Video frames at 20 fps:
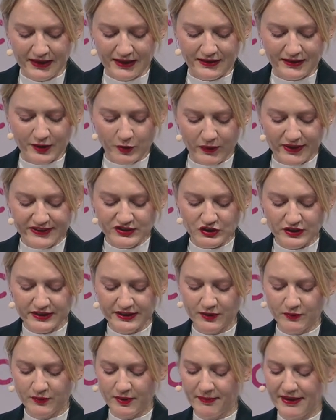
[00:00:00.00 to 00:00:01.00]
The question
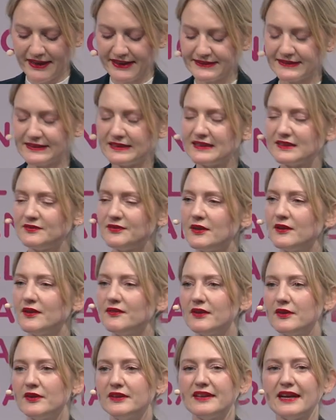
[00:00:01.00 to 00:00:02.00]
here remains, in this very,
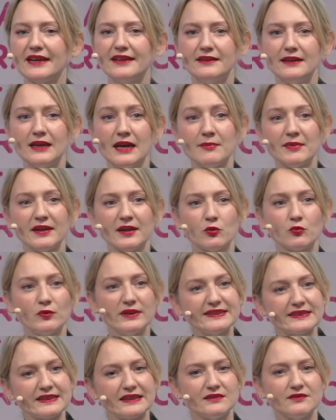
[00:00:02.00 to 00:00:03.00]
very dynamic
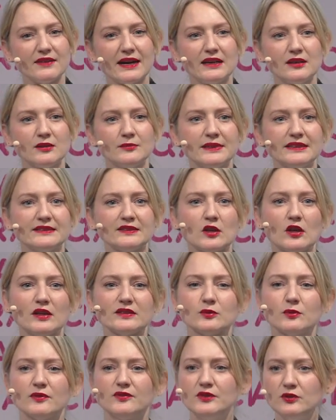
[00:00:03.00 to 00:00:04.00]
risk environments,
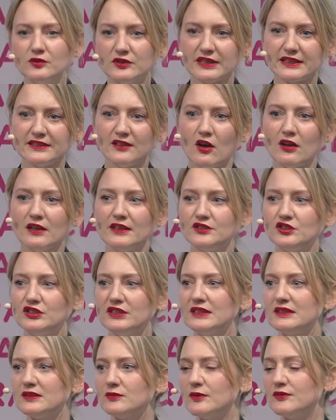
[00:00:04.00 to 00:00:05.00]
also with new
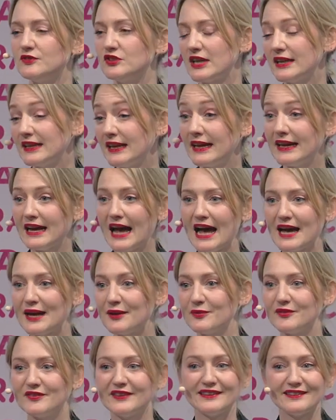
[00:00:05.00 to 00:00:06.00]
technologies, with Gen AI,
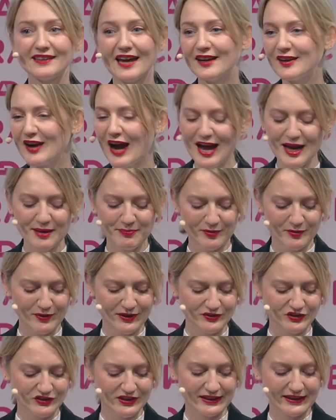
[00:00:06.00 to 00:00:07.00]
with the entire hype
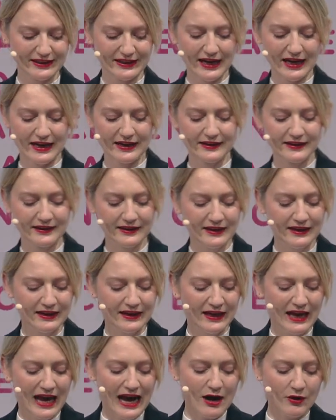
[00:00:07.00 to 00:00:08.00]
around Gen AI,
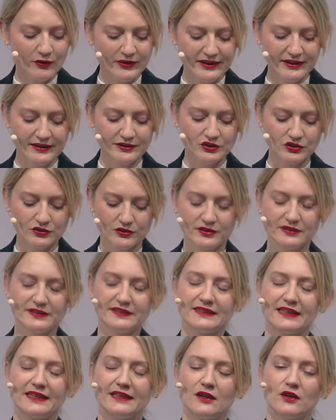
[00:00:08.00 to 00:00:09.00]
how can insurers
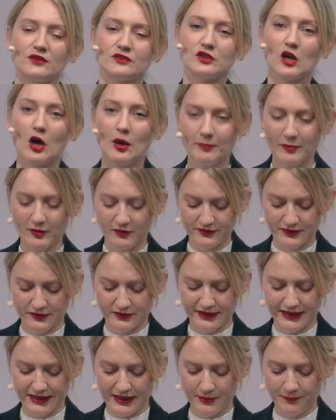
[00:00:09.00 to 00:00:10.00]
stay on top of their
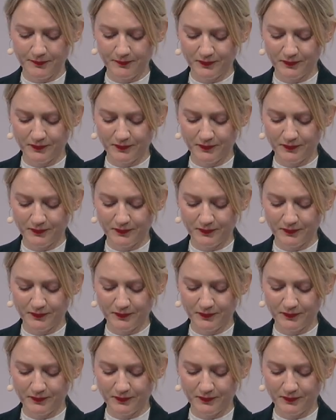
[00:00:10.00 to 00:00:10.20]
game